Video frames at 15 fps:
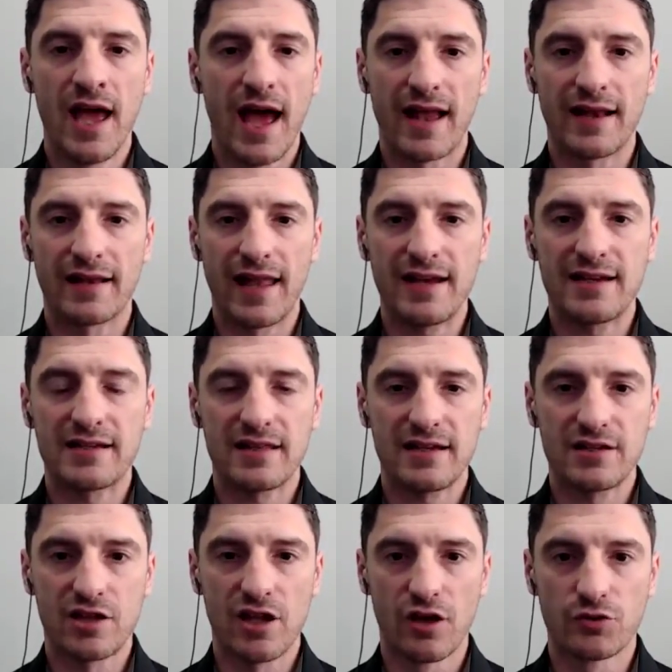And later
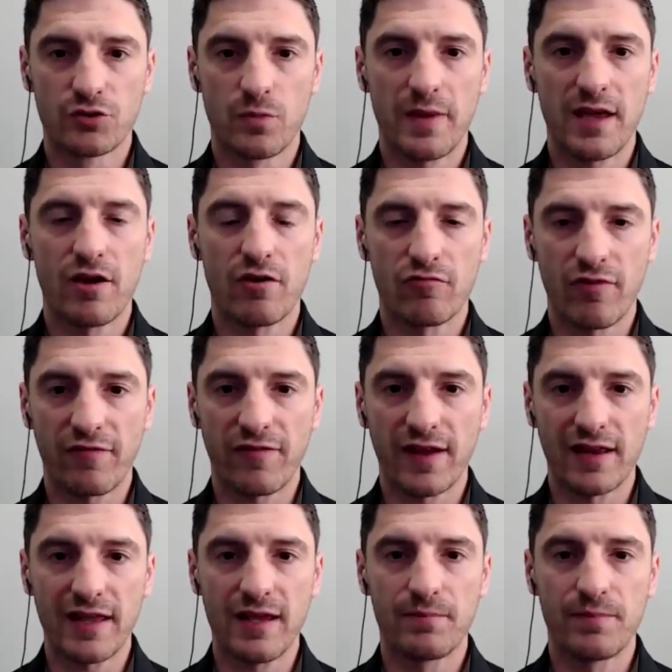these girls would be
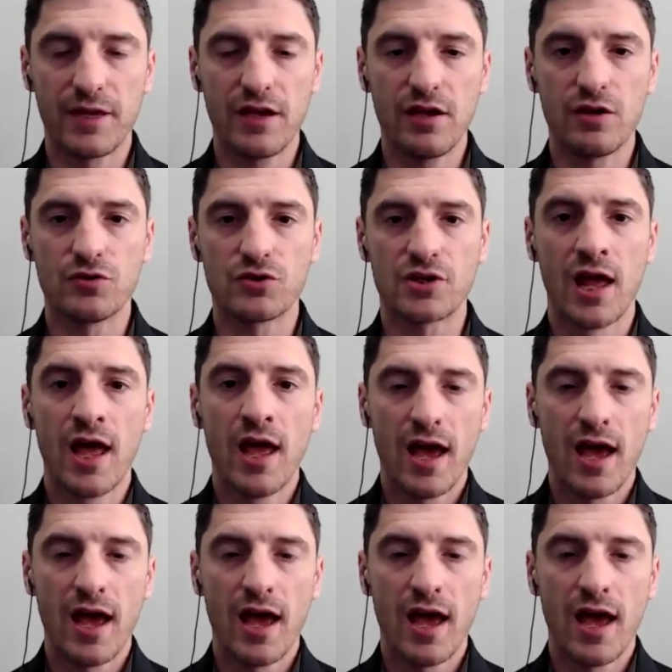horrifically abused.